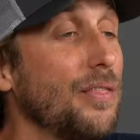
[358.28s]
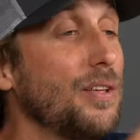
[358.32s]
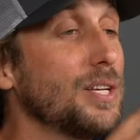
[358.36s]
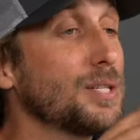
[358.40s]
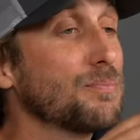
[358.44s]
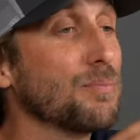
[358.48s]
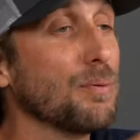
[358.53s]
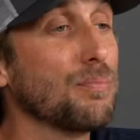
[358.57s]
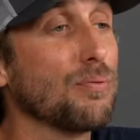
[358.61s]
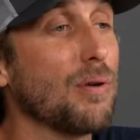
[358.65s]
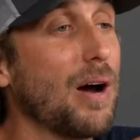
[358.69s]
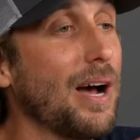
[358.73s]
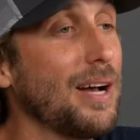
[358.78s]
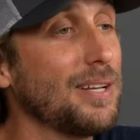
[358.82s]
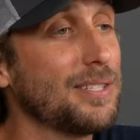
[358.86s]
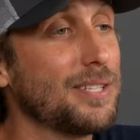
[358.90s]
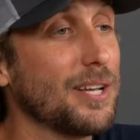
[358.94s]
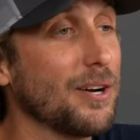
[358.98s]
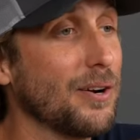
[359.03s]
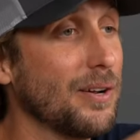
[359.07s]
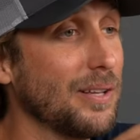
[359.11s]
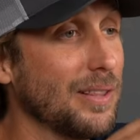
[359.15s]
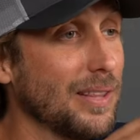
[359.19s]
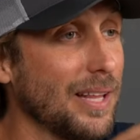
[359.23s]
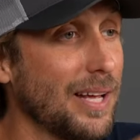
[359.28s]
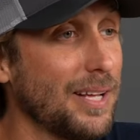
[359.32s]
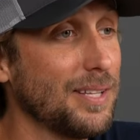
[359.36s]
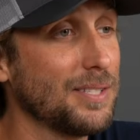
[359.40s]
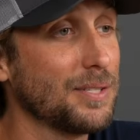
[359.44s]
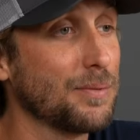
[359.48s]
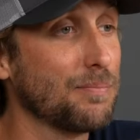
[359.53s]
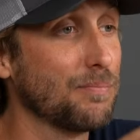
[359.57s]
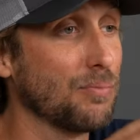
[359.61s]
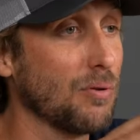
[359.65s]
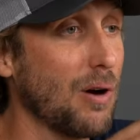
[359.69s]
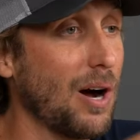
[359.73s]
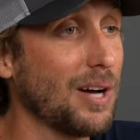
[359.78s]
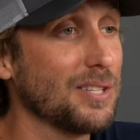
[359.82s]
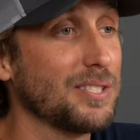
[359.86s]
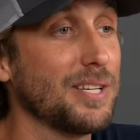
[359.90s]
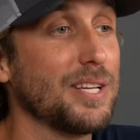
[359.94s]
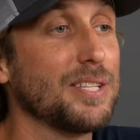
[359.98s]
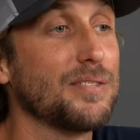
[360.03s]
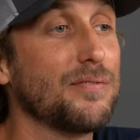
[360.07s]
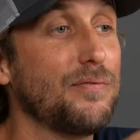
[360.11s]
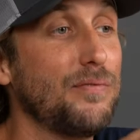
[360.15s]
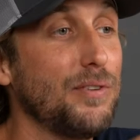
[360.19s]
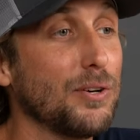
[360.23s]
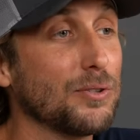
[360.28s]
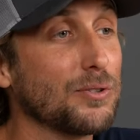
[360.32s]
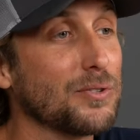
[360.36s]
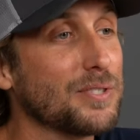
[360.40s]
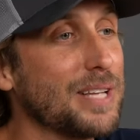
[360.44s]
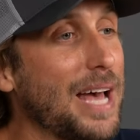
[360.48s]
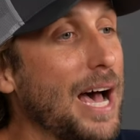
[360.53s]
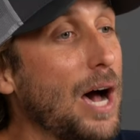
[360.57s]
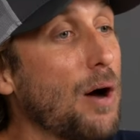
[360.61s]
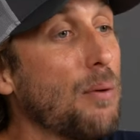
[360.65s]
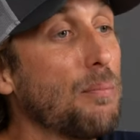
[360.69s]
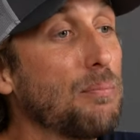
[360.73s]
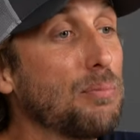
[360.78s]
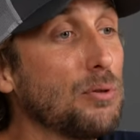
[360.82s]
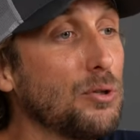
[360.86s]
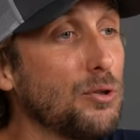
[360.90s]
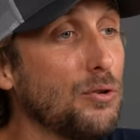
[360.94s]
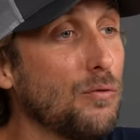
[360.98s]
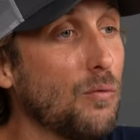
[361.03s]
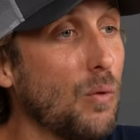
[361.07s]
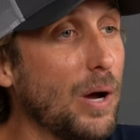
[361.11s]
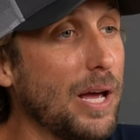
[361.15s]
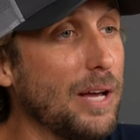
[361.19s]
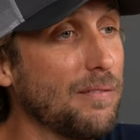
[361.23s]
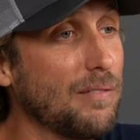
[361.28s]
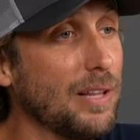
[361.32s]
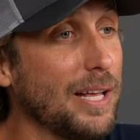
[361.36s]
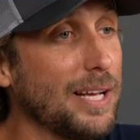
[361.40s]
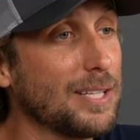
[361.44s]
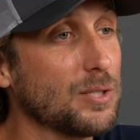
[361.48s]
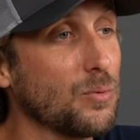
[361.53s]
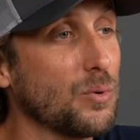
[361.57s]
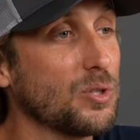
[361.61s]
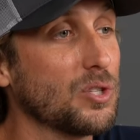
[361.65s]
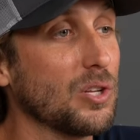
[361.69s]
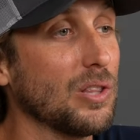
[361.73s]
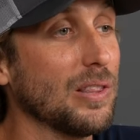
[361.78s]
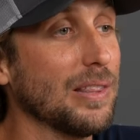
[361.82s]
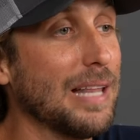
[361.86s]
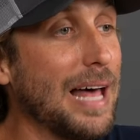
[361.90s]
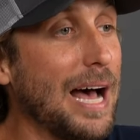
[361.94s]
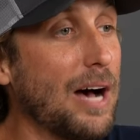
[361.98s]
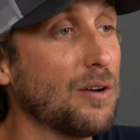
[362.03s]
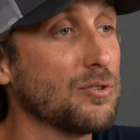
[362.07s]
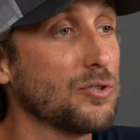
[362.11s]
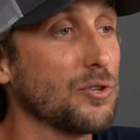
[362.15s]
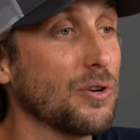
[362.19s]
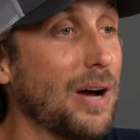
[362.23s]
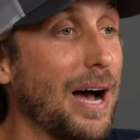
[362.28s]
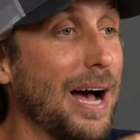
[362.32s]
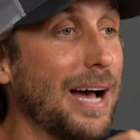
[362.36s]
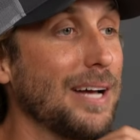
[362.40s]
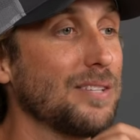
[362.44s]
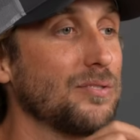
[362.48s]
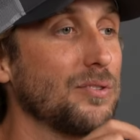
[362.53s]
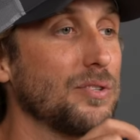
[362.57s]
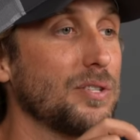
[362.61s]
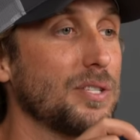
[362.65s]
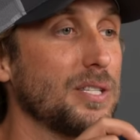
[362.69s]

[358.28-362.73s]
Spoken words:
This proprietary lens process filters out blue wavelengths, which allows your eyes to